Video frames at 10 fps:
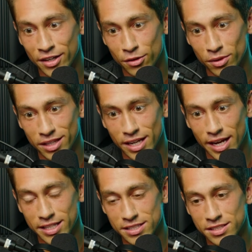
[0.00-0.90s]
really
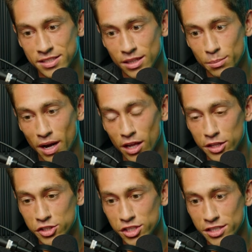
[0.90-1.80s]
nice
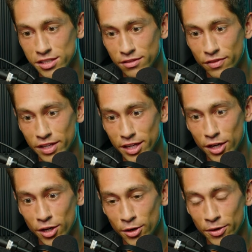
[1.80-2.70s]
apology
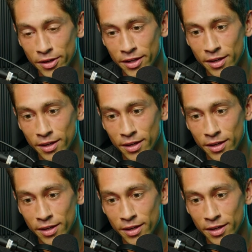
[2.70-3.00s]
video.